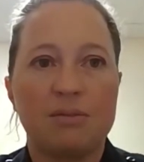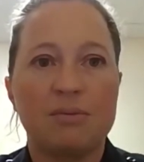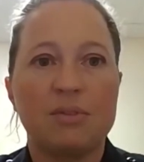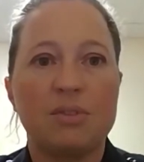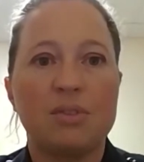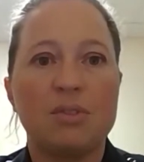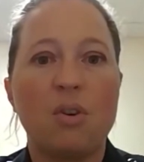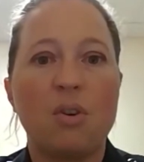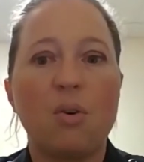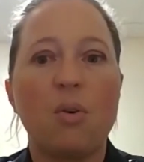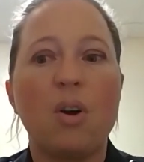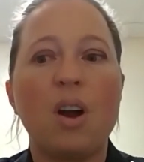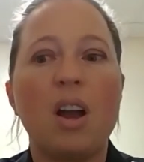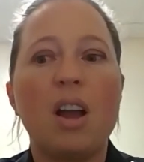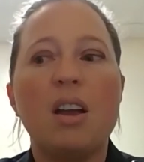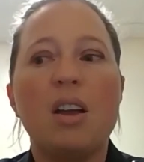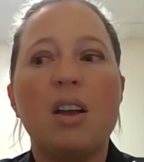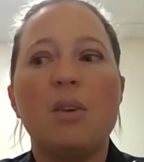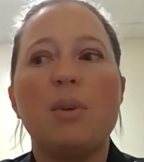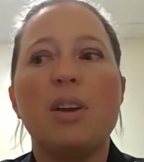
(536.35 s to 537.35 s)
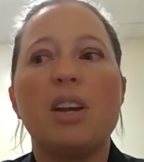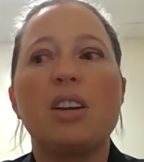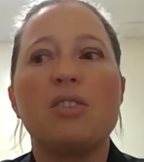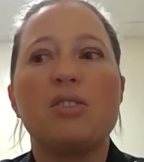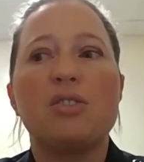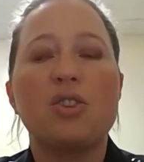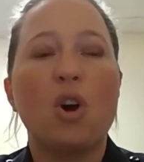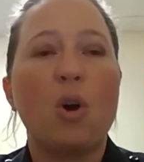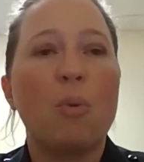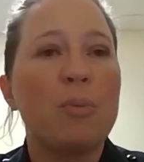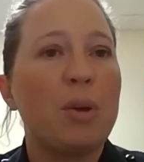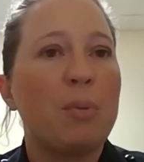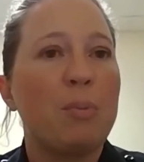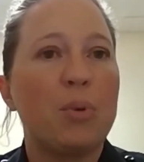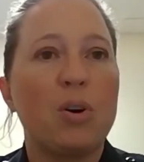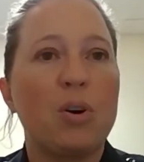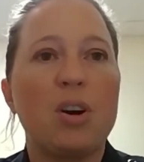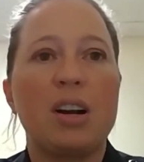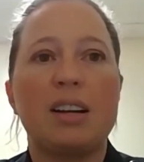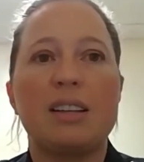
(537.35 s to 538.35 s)
So we can show them the
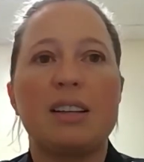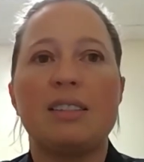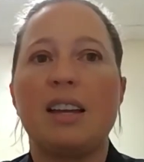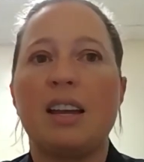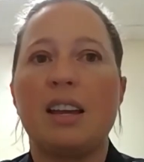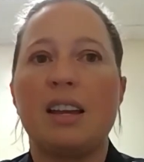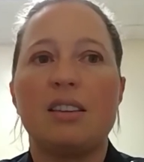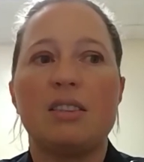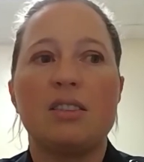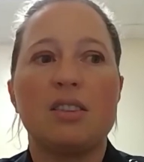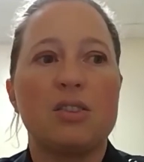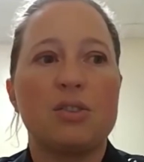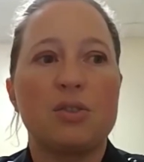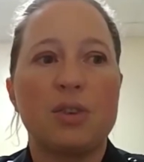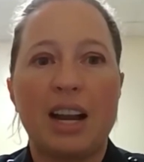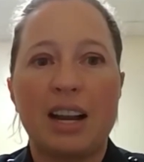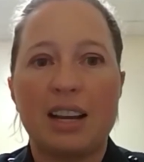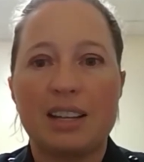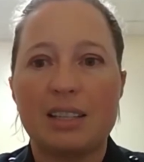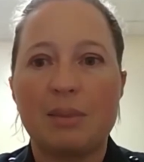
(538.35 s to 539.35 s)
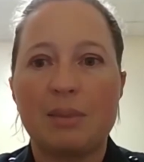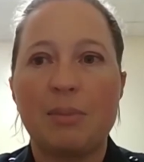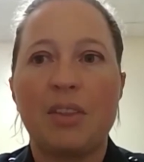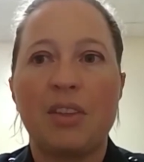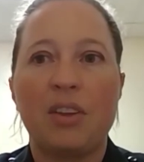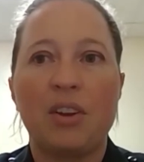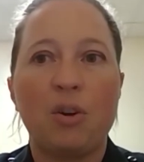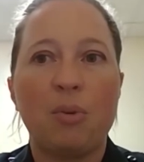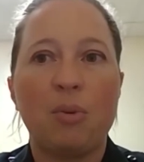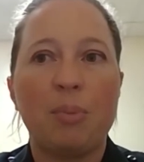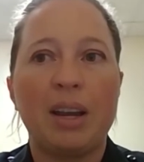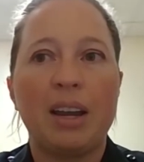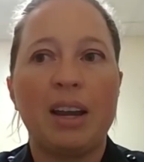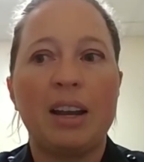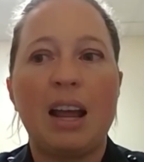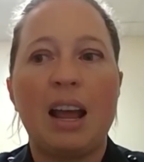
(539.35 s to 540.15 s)
books, it distracts them a little bit.